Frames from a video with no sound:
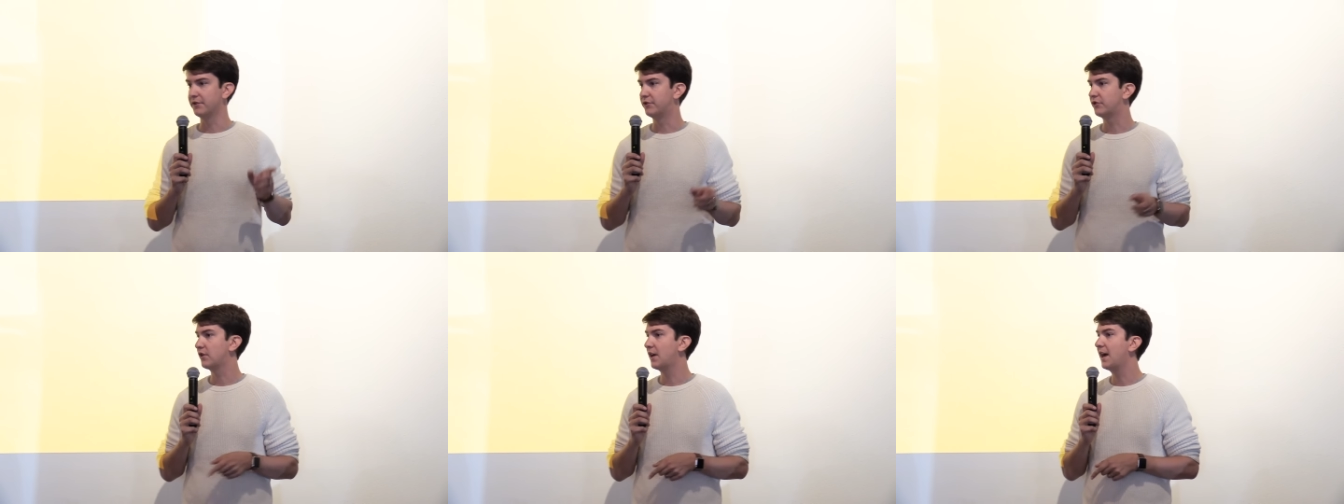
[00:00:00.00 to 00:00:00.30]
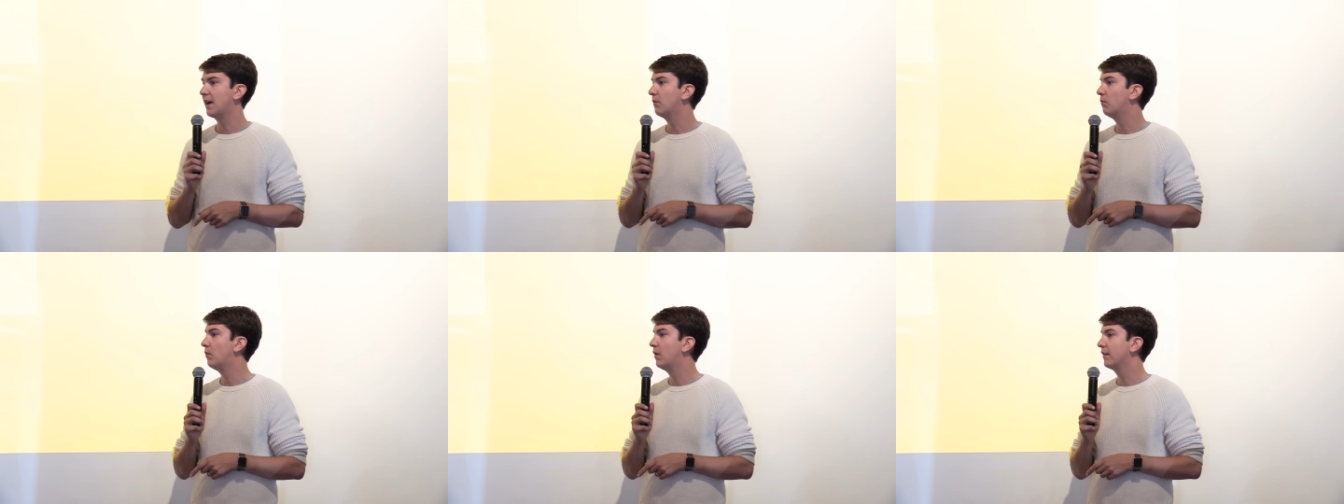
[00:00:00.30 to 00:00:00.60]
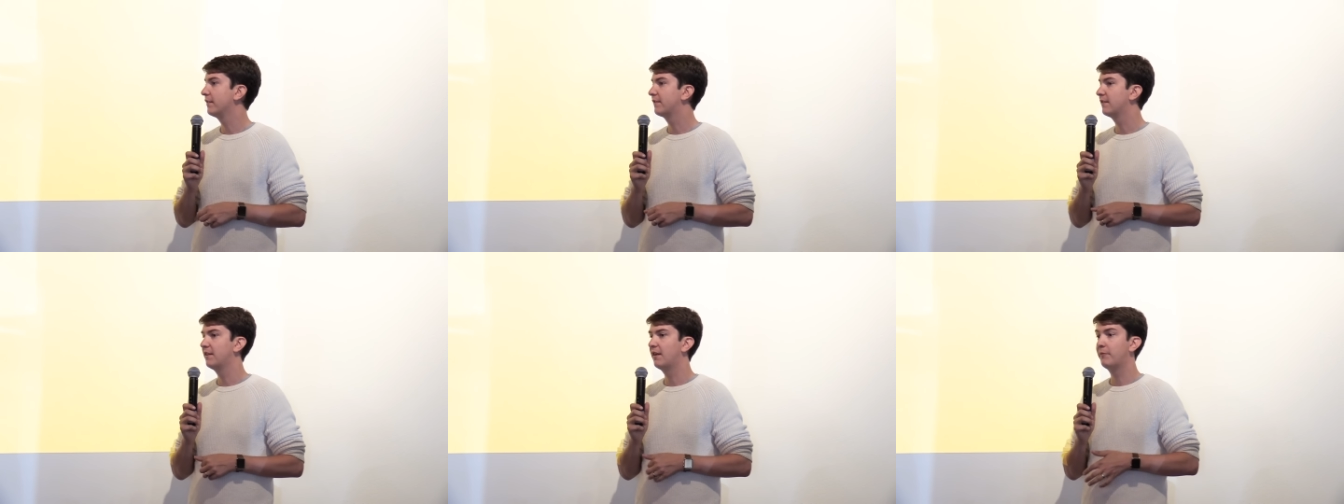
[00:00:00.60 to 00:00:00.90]
You try it
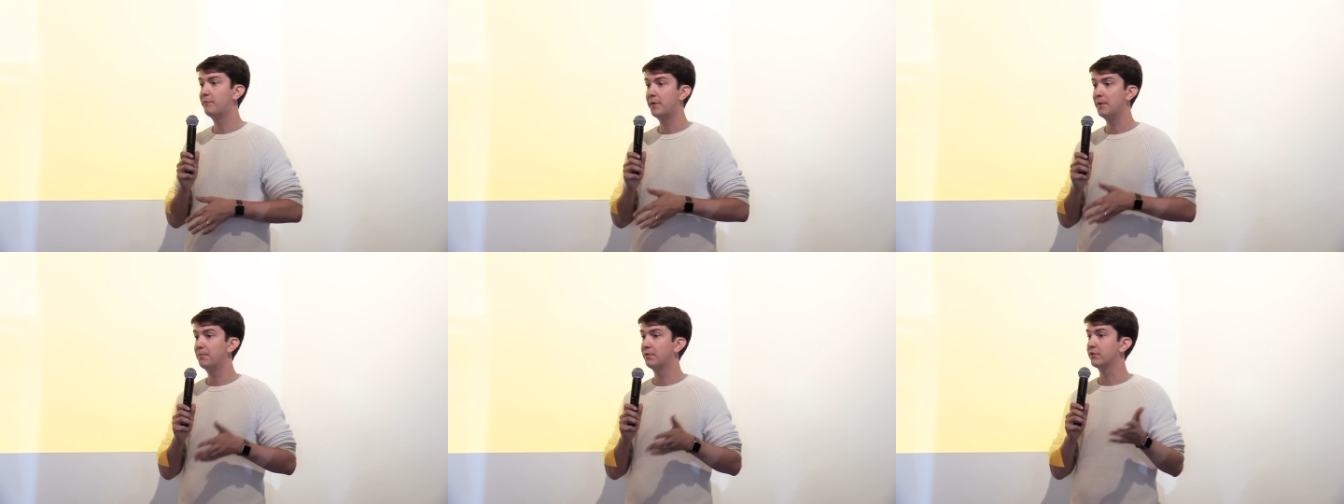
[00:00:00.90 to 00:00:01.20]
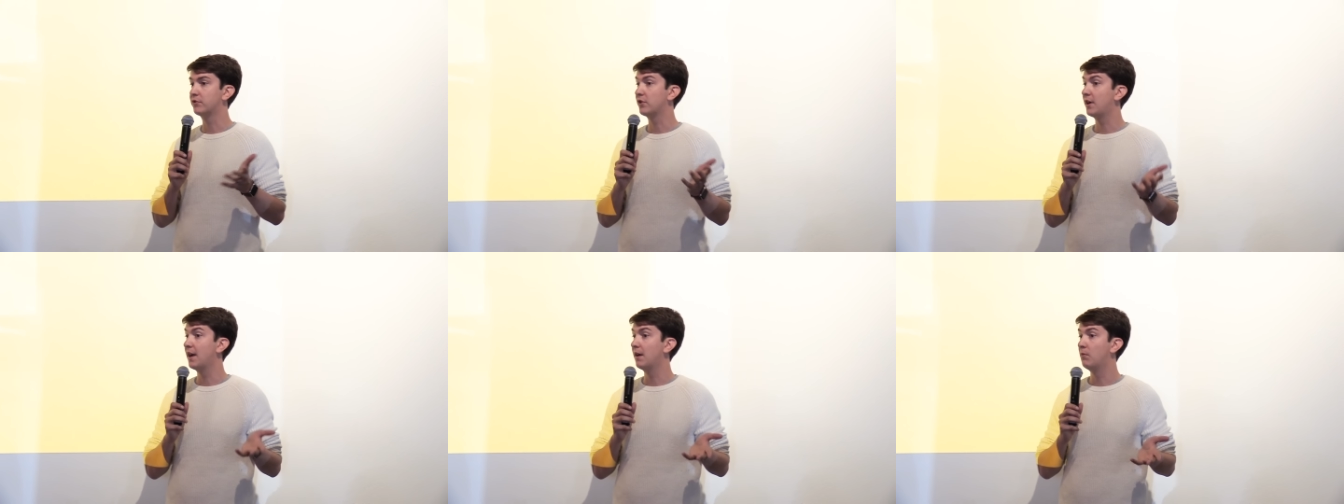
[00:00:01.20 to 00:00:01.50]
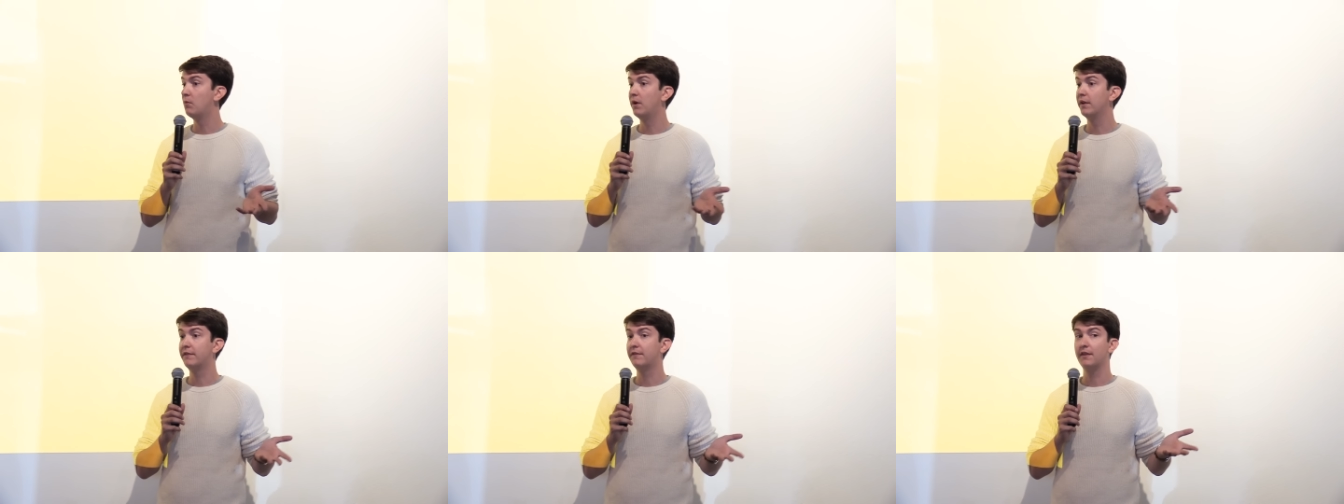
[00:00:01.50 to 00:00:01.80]
once, enough people try it
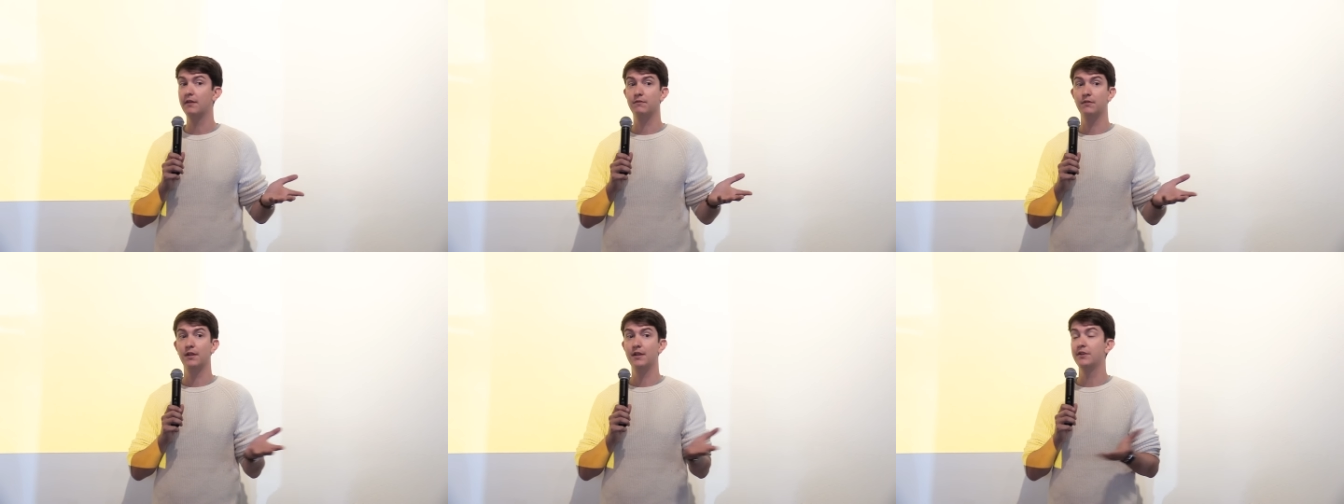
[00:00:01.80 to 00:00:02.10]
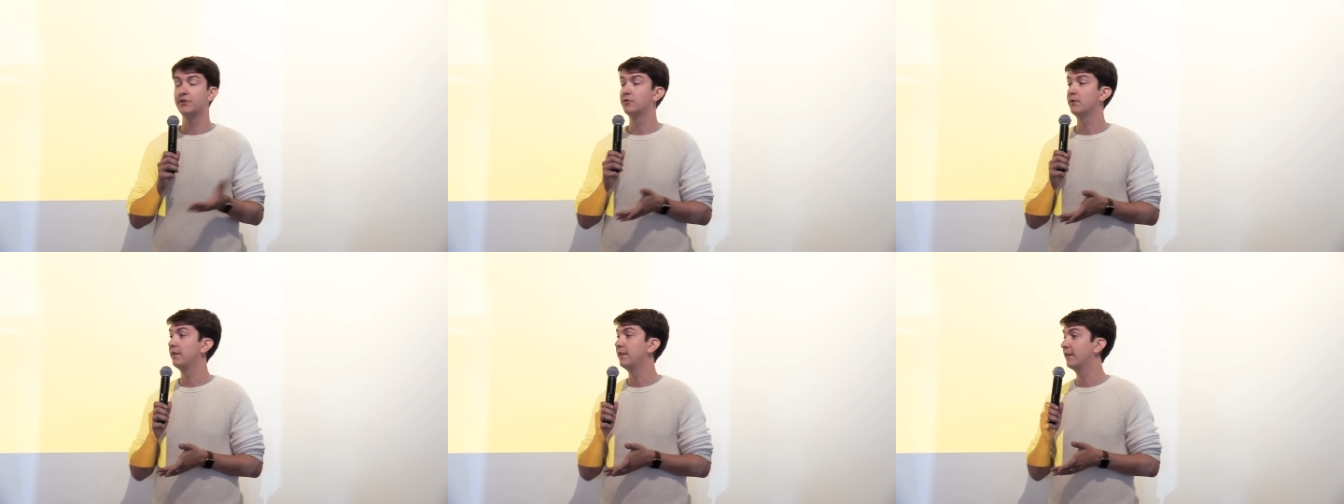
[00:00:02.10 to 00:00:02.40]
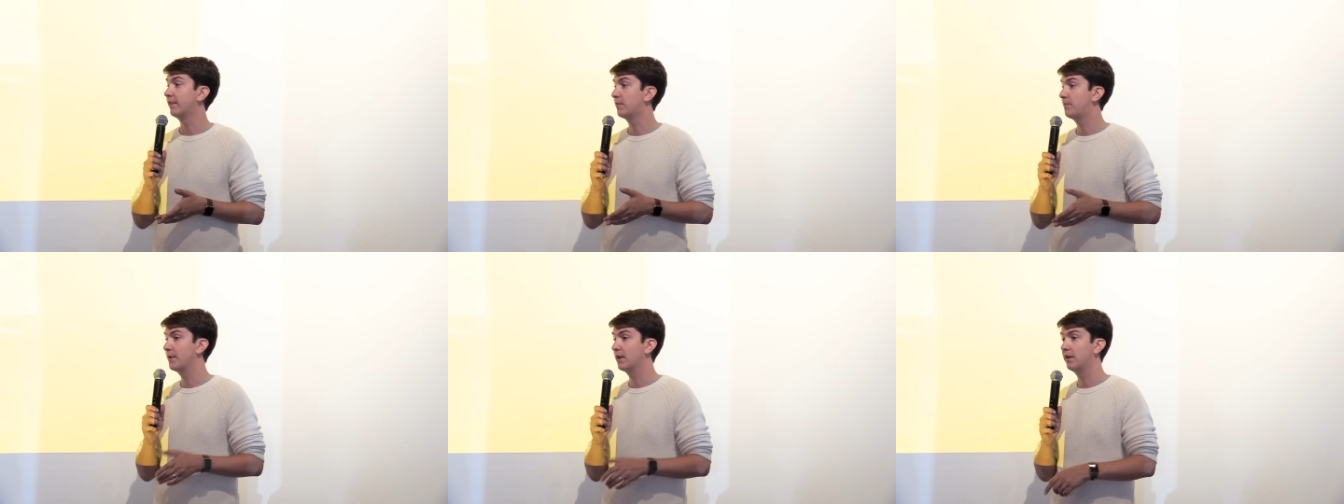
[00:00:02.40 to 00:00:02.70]
once, they really enjoy the
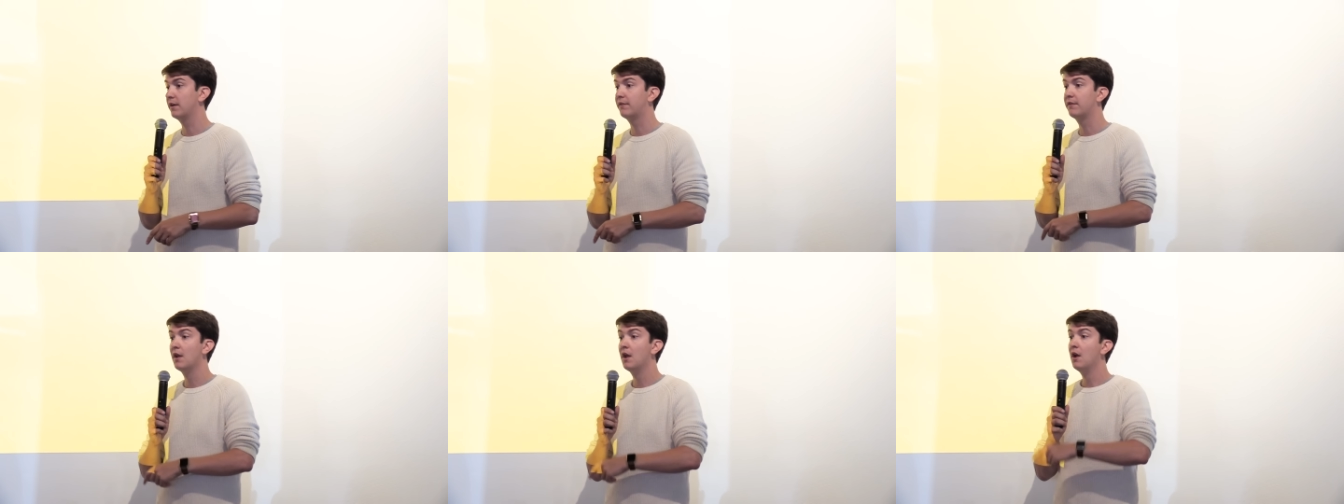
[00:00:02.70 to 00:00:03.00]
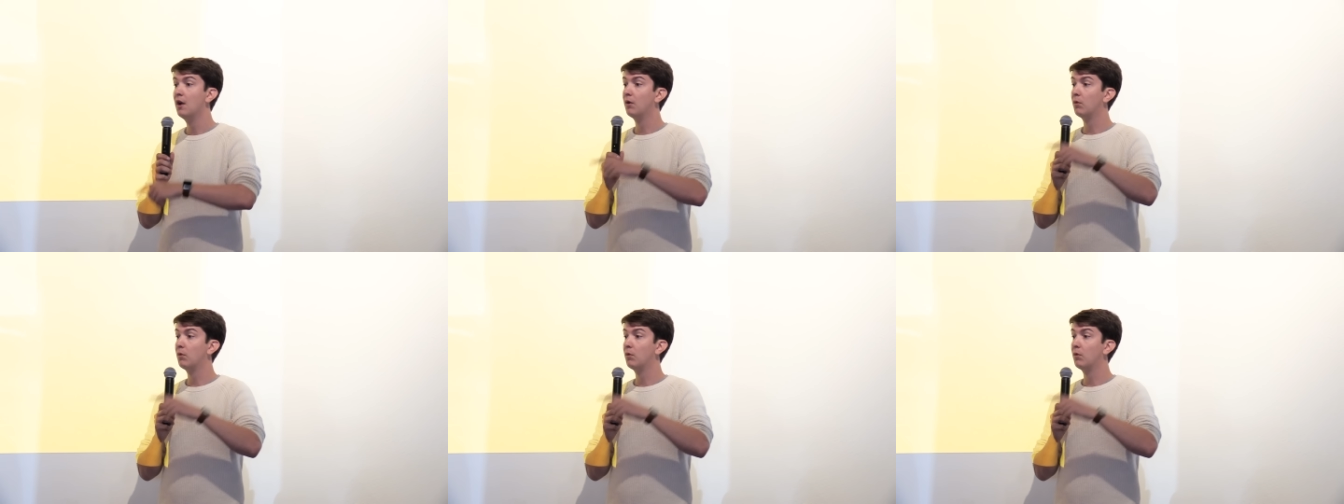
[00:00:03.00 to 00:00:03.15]
experience.